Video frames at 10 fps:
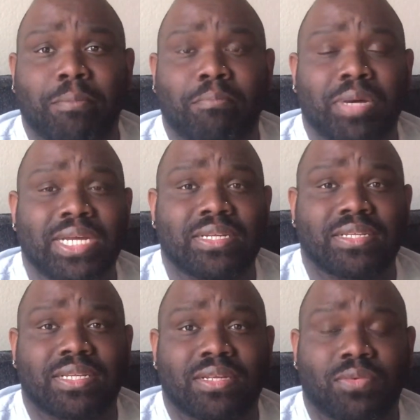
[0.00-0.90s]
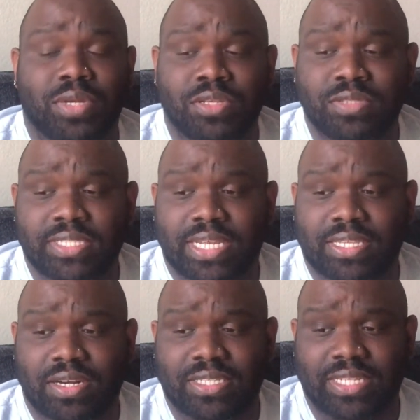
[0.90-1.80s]
But when you sat
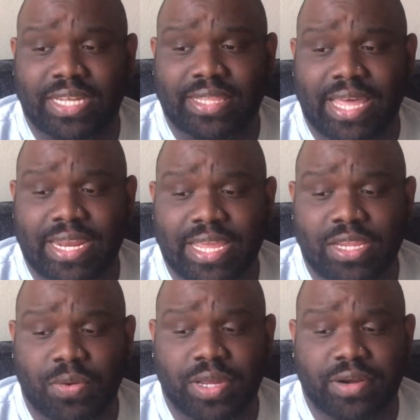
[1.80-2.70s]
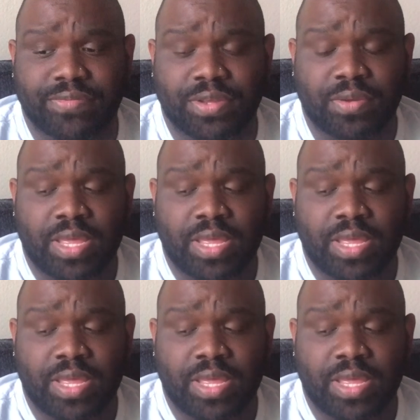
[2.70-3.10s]
there and said that in your interview